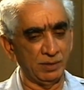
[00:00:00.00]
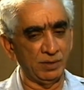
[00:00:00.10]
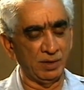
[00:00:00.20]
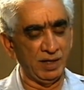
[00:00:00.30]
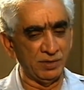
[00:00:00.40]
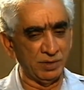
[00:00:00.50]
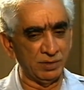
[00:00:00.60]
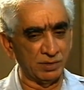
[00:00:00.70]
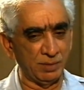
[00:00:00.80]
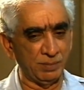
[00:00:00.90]

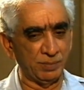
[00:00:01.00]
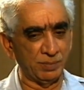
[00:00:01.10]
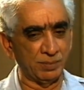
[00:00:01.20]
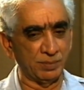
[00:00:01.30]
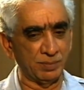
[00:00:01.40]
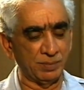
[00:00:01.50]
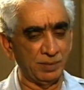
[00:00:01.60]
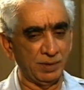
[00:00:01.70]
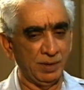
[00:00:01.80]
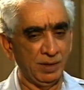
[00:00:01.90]
relationship
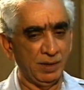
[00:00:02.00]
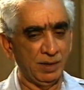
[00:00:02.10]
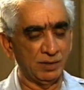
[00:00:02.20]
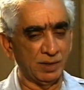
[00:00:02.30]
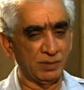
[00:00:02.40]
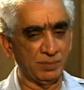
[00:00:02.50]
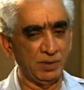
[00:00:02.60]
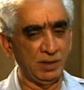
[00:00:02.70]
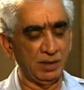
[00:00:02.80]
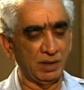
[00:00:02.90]
that
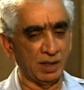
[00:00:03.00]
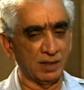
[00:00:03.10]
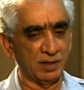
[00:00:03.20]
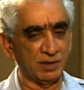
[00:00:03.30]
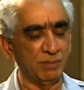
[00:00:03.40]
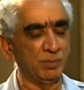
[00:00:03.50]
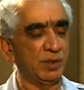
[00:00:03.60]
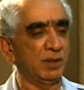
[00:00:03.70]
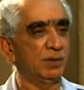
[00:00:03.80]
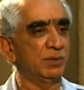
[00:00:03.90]
we are
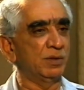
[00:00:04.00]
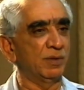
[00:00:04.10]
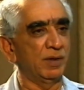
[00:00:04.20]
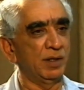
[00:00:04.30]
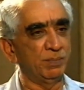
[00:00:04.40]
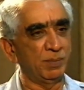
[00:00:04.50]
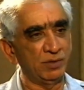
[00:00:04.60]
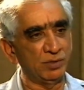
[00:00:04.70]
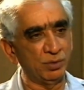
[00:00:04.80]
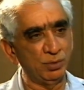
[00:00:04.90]
attempting to develop
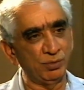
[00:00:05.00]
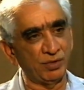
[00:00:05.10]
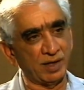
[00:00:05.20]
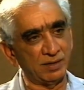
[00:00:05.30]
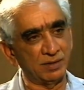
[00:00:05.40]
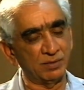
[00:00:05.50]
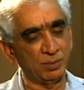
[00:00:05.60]
is on two factors.